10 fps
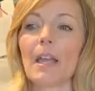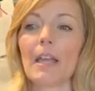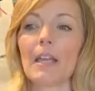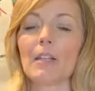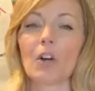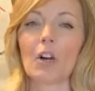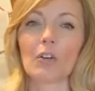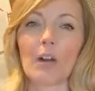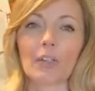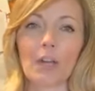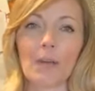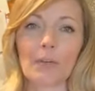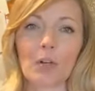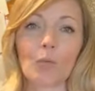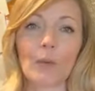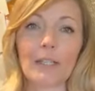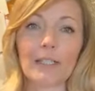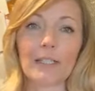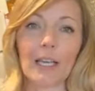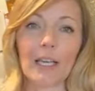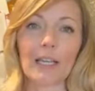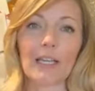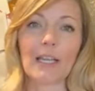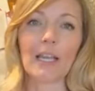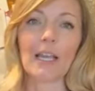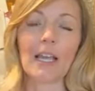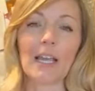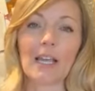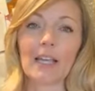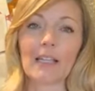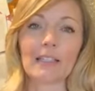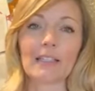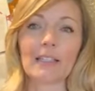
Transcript: And our crash happened on Wednesday, and